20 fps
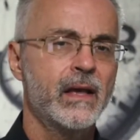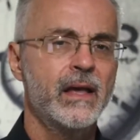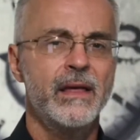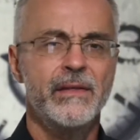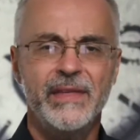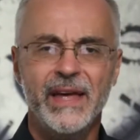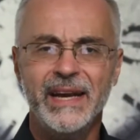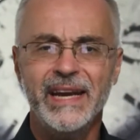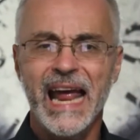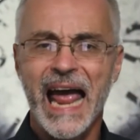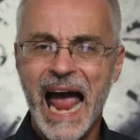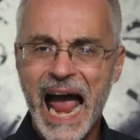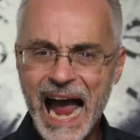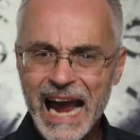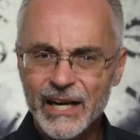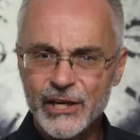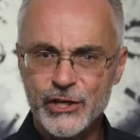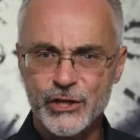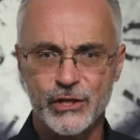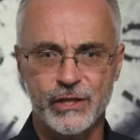then
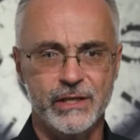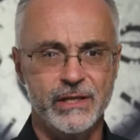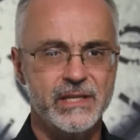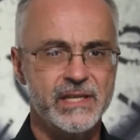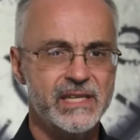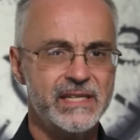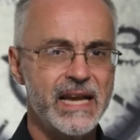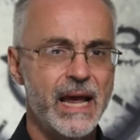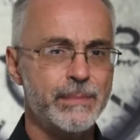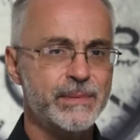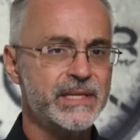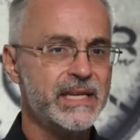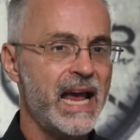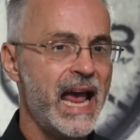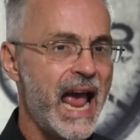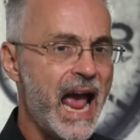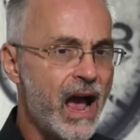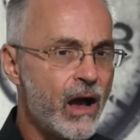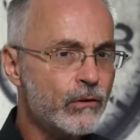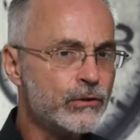action steps
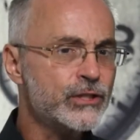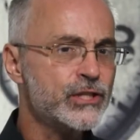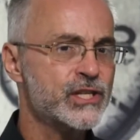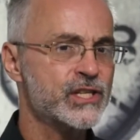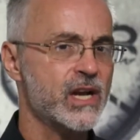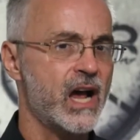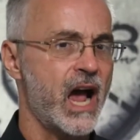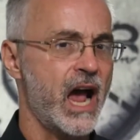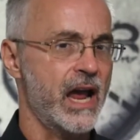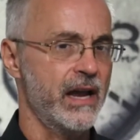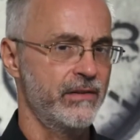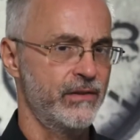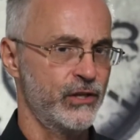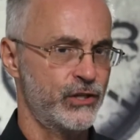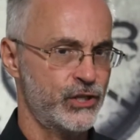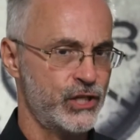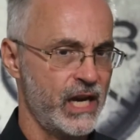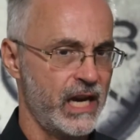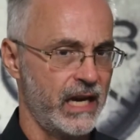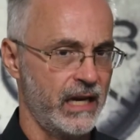outside the
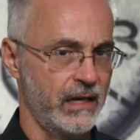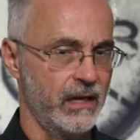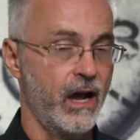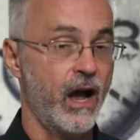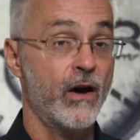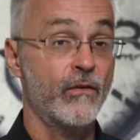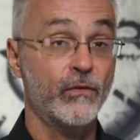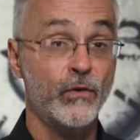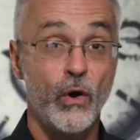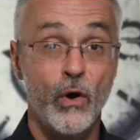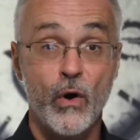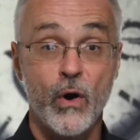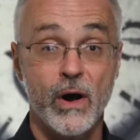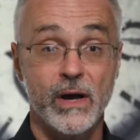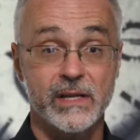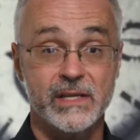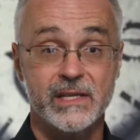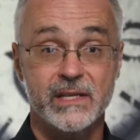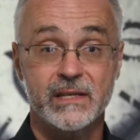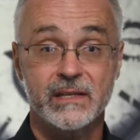chain of
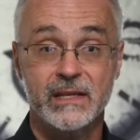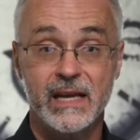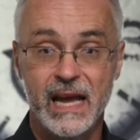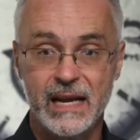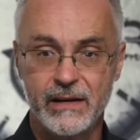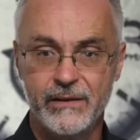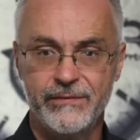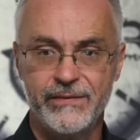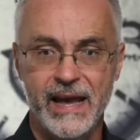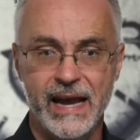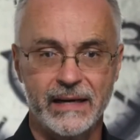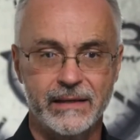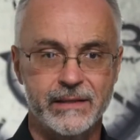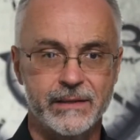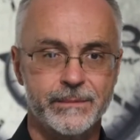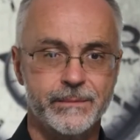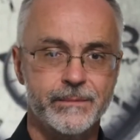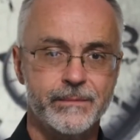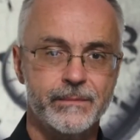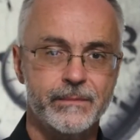cause and effect.
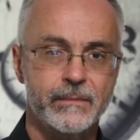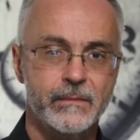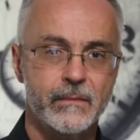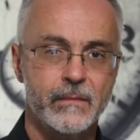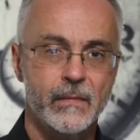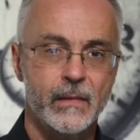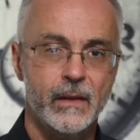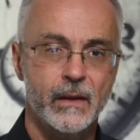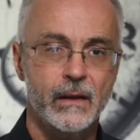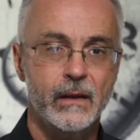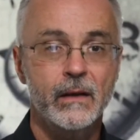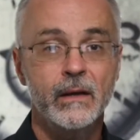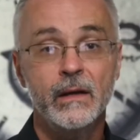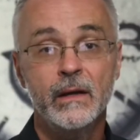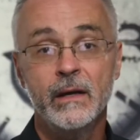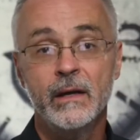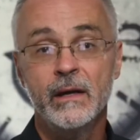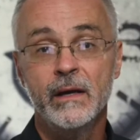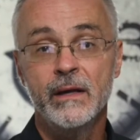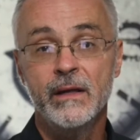
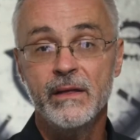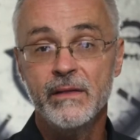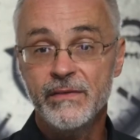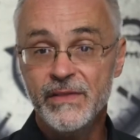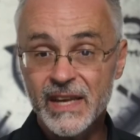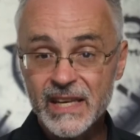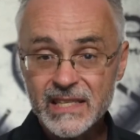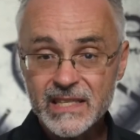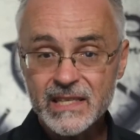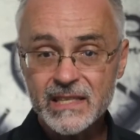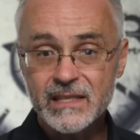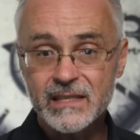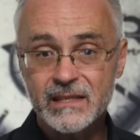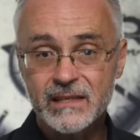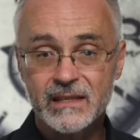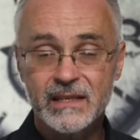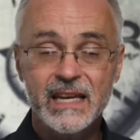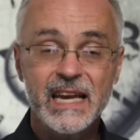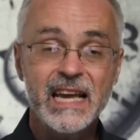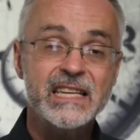This
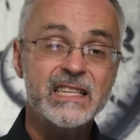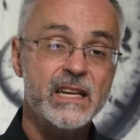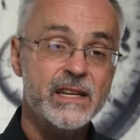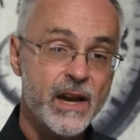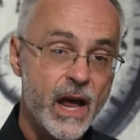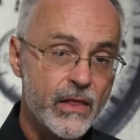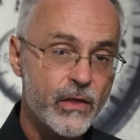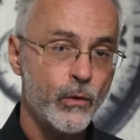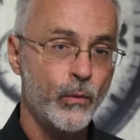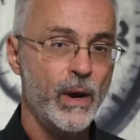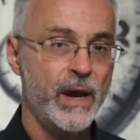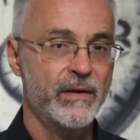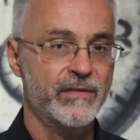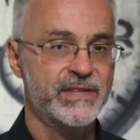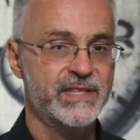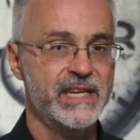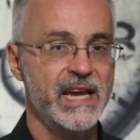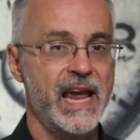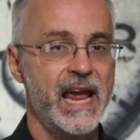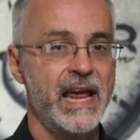is another way of
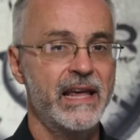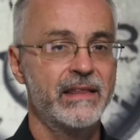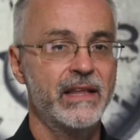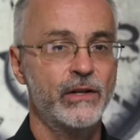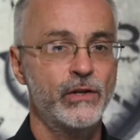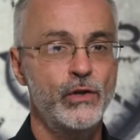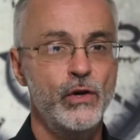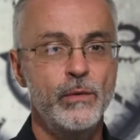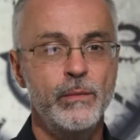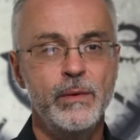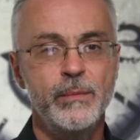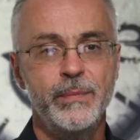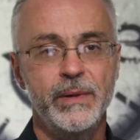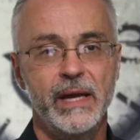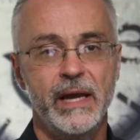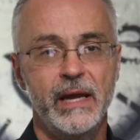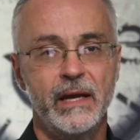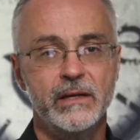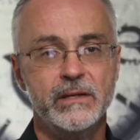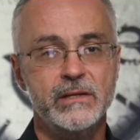saying that human
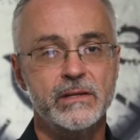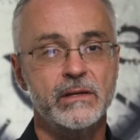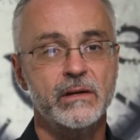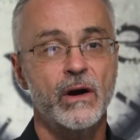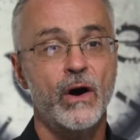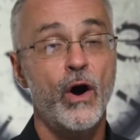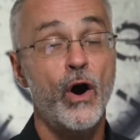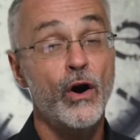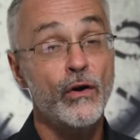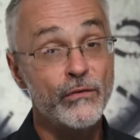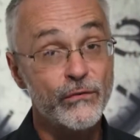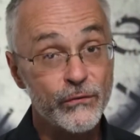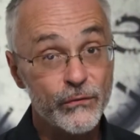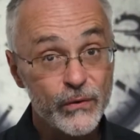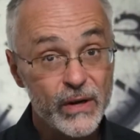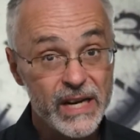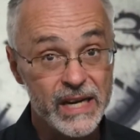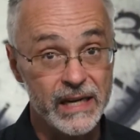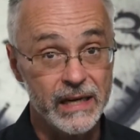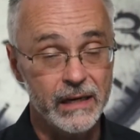beings are
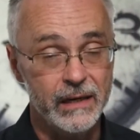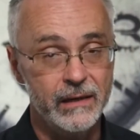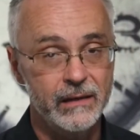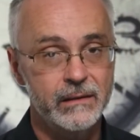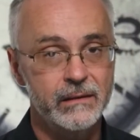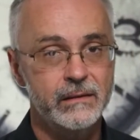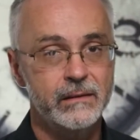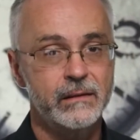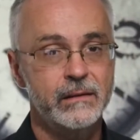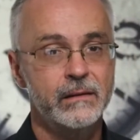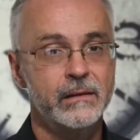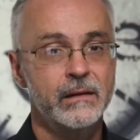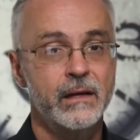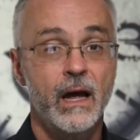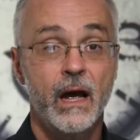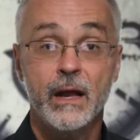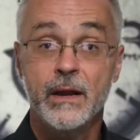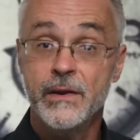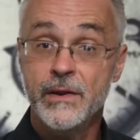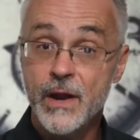free,
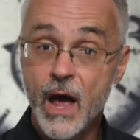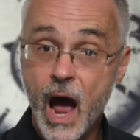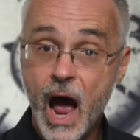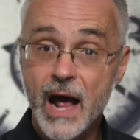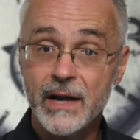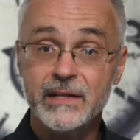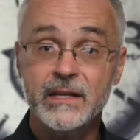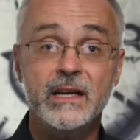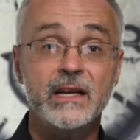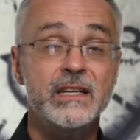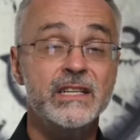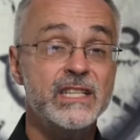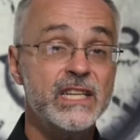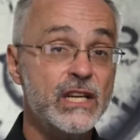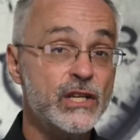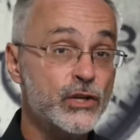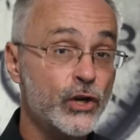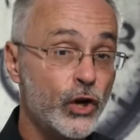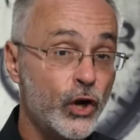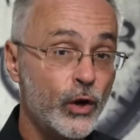not
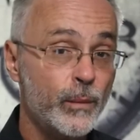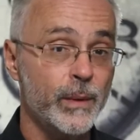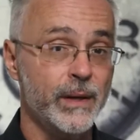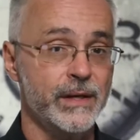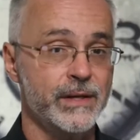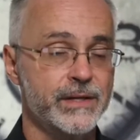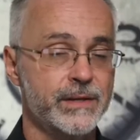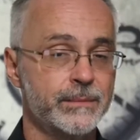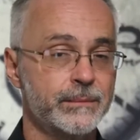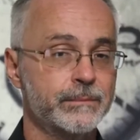determined.